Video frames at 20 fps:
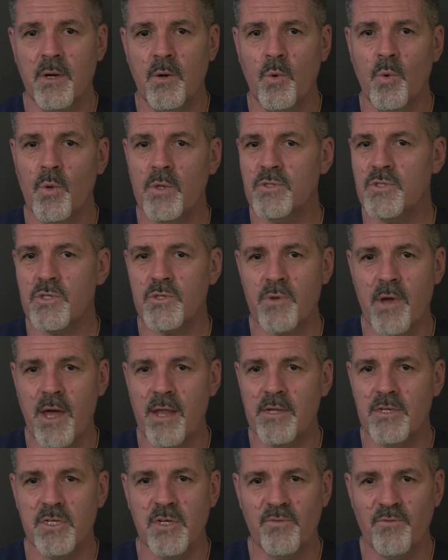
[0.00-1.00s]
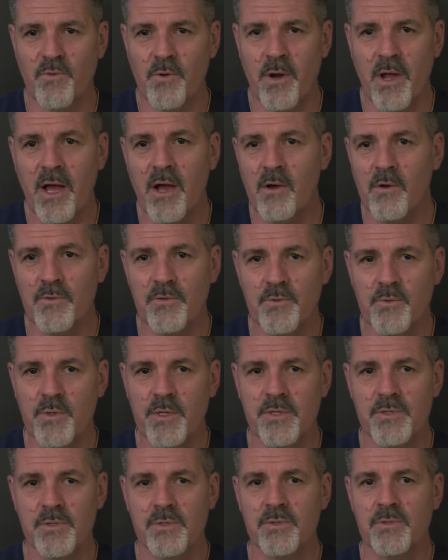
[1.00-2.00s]
What strategy for health
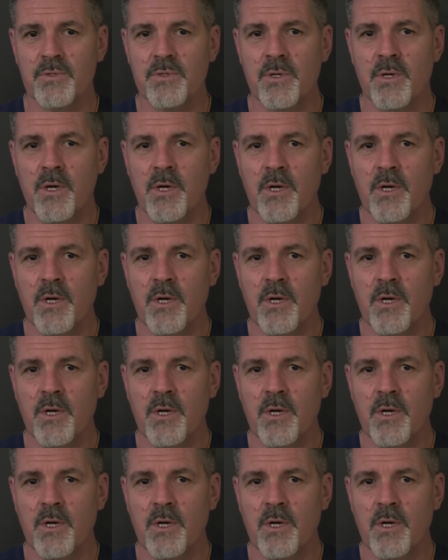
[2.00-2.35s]
reasons